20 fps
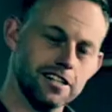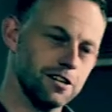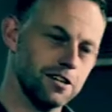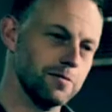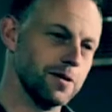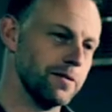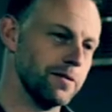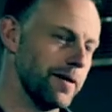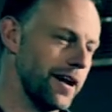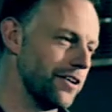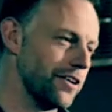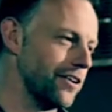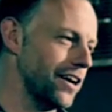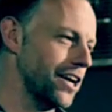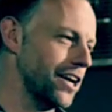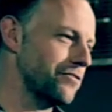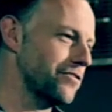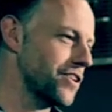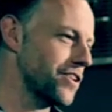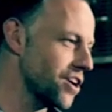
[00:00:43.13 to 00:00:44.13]
a little bit of
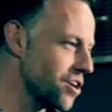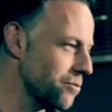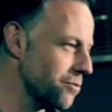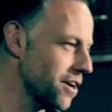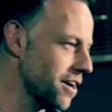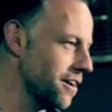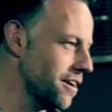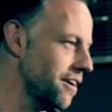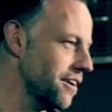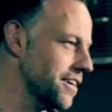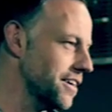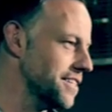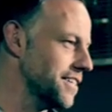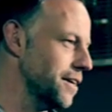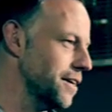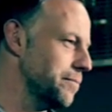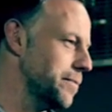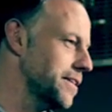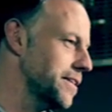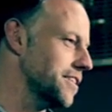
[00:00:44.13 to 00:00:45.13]
background, if you don't know what an
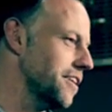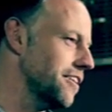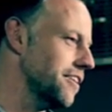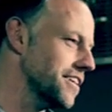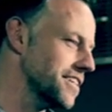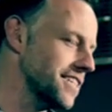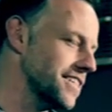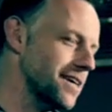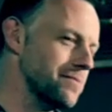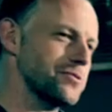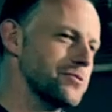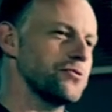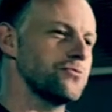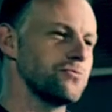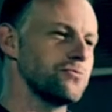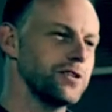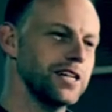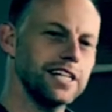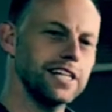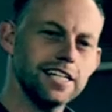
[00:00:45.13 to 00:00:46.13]
archetype is, archetypes are
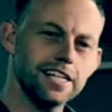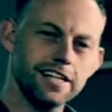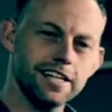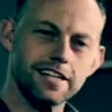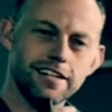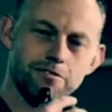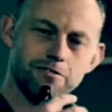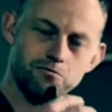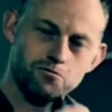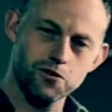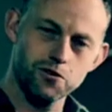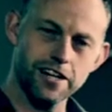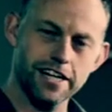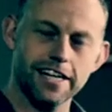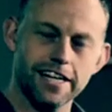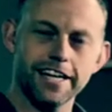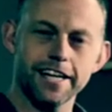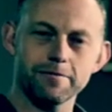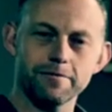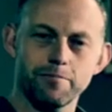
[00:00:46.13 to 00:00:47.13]
really,
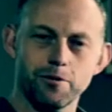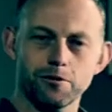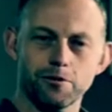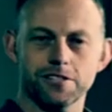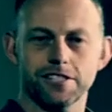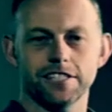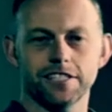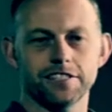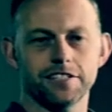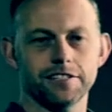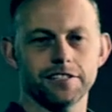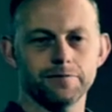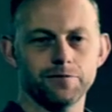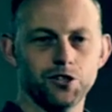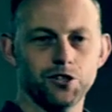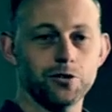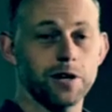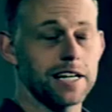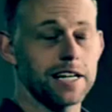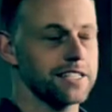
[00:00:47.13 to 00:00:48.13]
really important
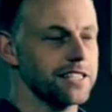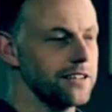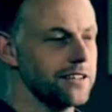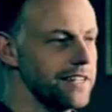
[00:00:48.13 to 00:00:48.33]
to us.